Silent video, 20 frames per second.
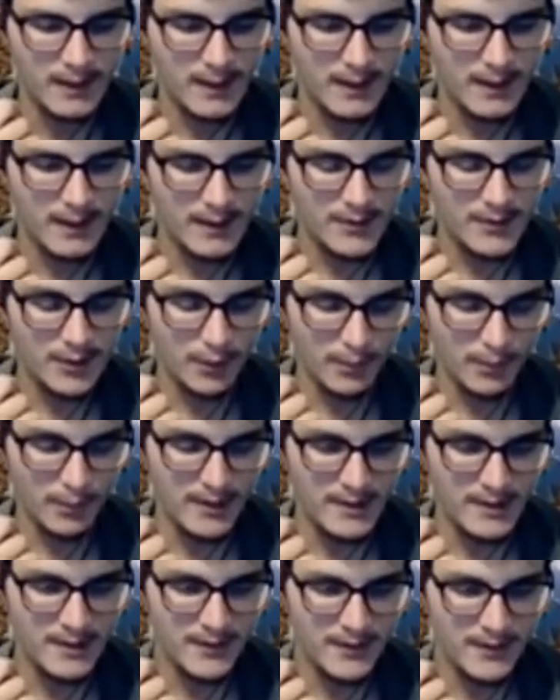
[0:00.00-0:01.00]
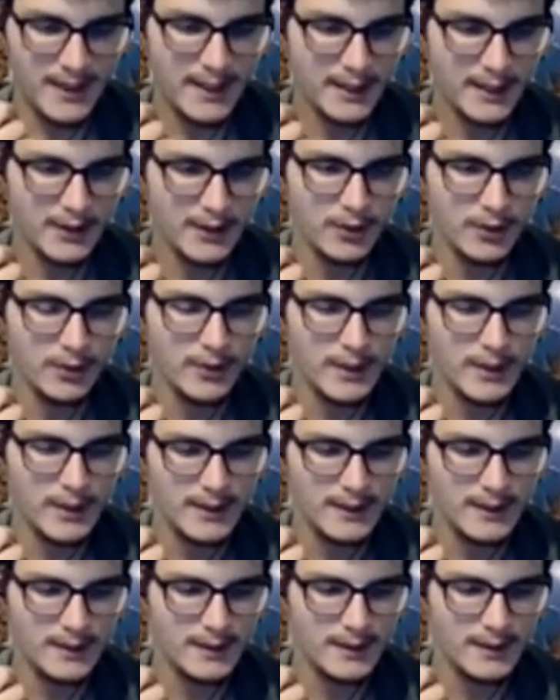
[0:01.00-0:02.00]
And so because of that, I know
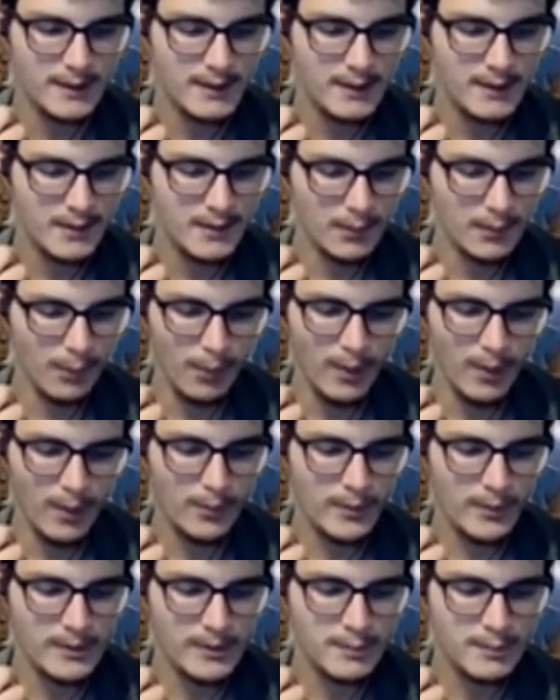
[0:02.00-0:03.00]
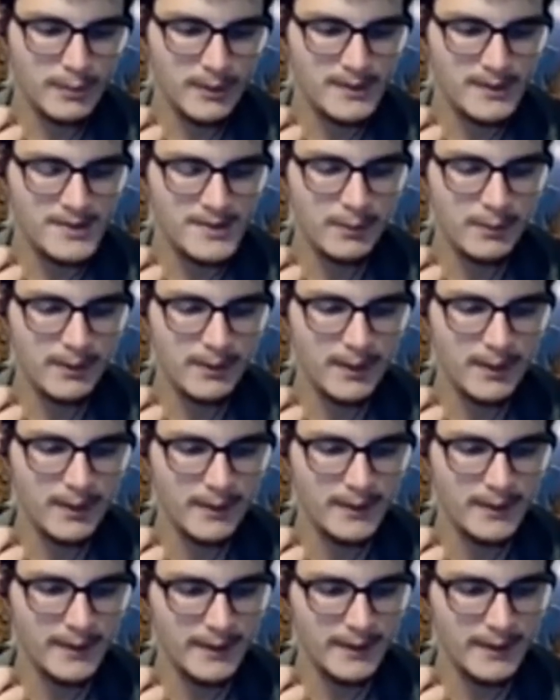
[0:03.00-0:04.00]
that what we're experiencing right now,
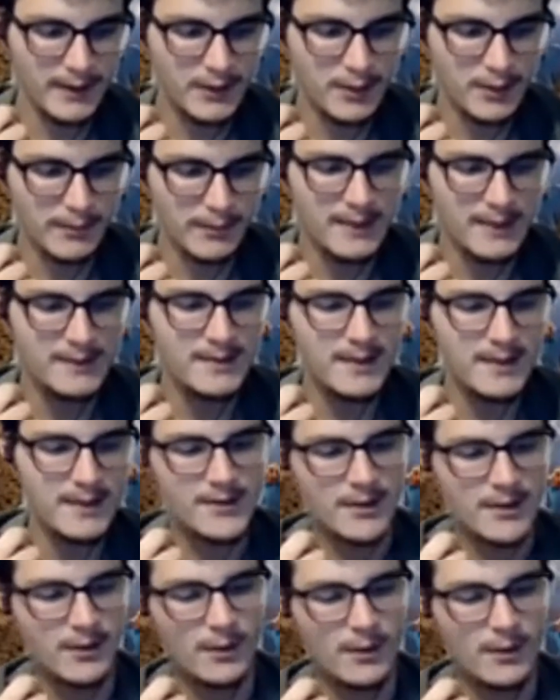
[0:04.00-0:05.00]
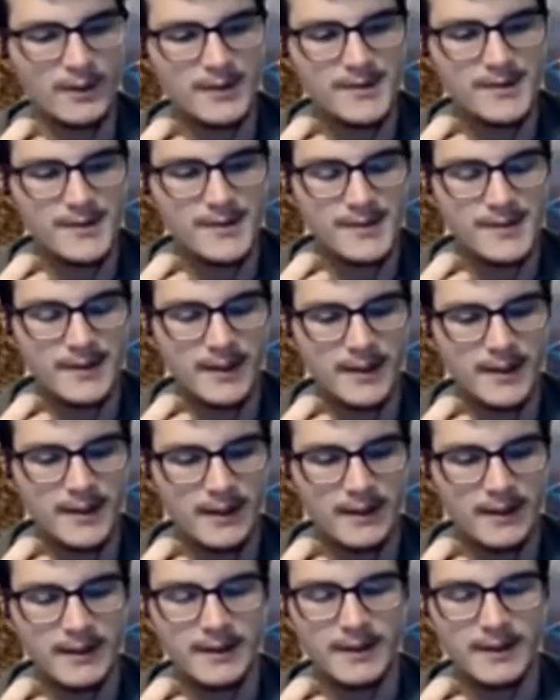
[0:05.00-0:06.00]
like humanity as a whole, it's kind of
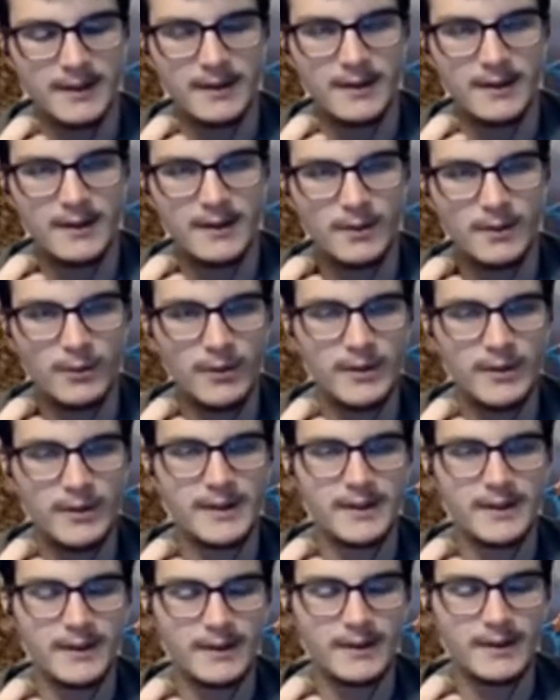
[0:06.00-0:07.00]
like we're in